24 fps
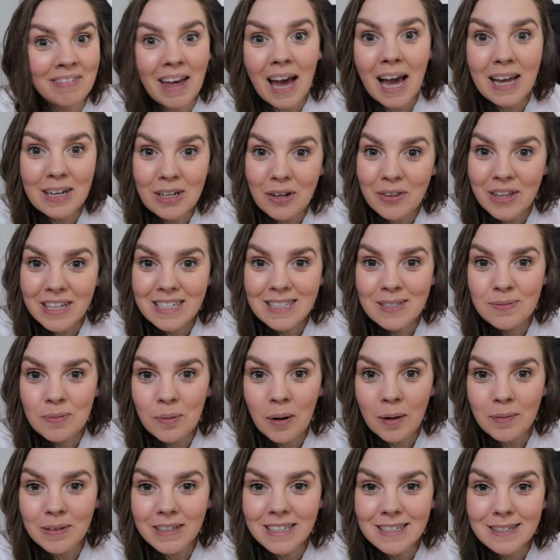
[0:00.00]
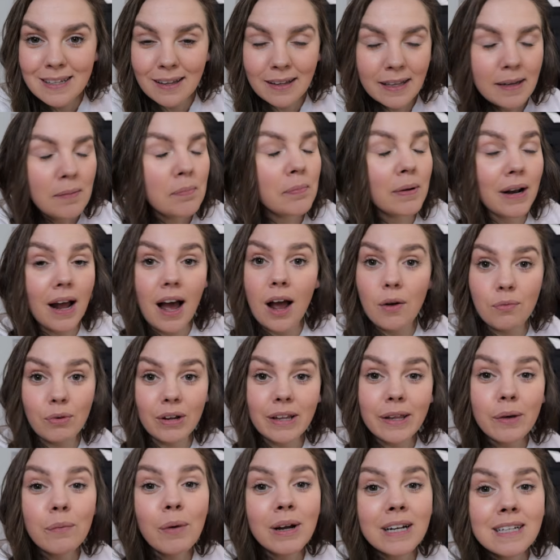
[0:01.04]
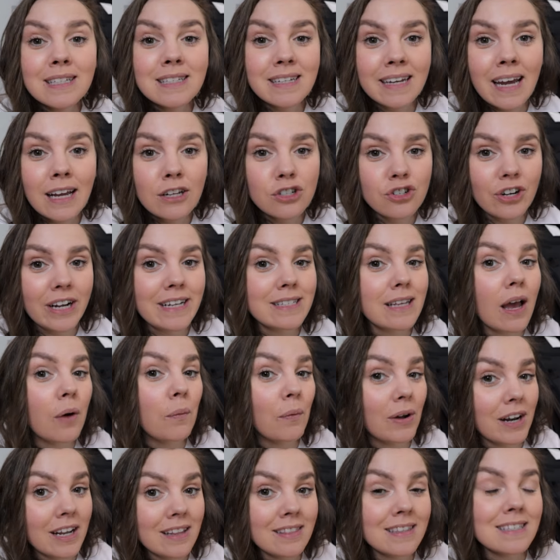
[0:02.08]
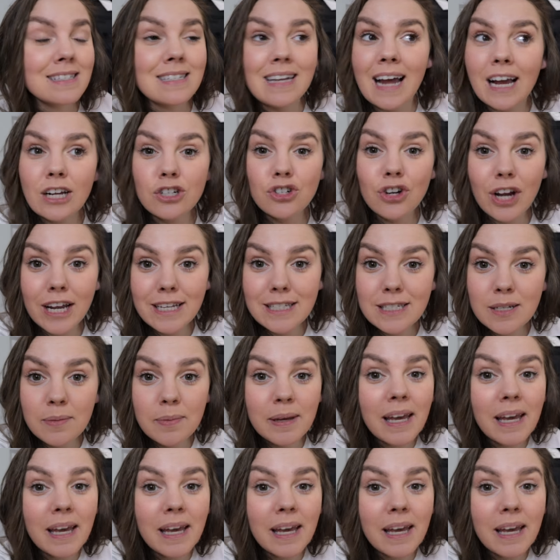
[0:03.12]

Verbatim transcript: I know that's probably silly, but I really wanted snack trays. I wanted the snack trays to